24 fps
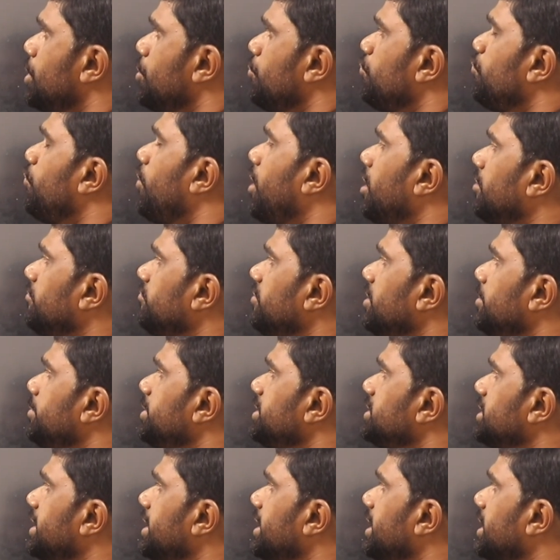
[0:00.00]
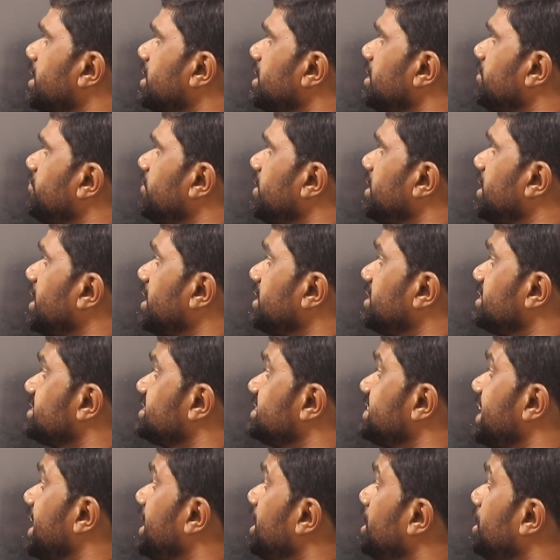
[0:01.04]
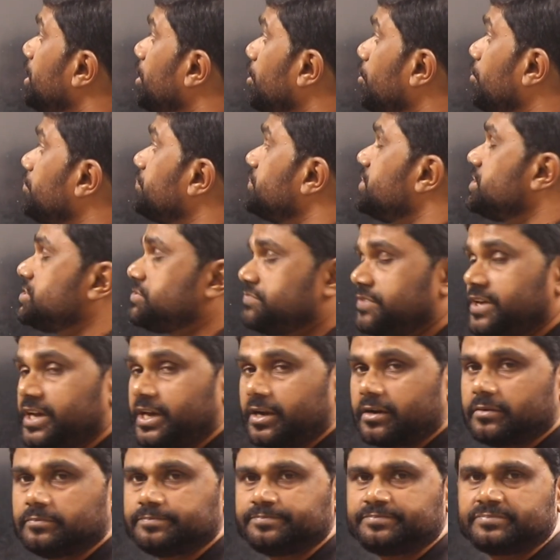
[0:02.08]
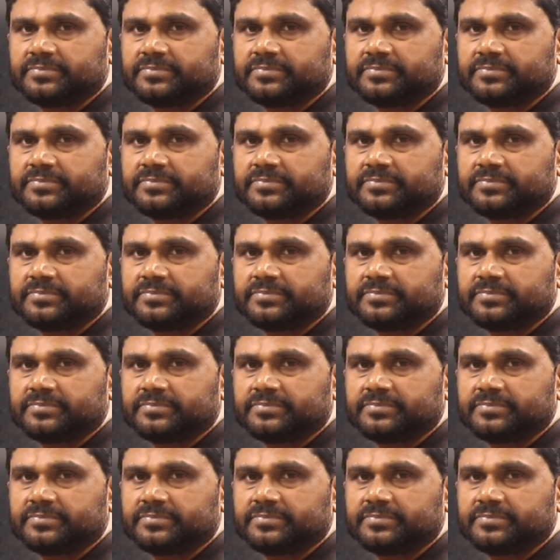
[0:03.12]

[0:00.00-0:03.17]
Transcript: What will be the electric field at the center of the sphere?